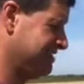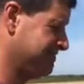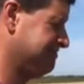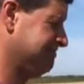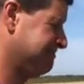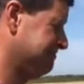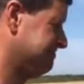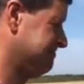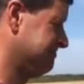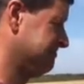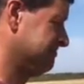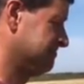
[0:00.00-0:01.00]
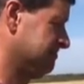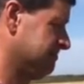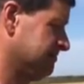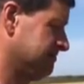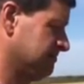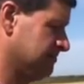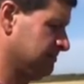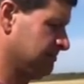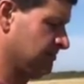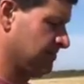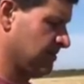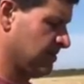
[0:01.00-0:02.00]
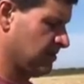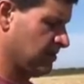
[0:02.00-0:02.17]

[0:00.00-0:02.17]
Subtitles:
So how long have you been farming organic for?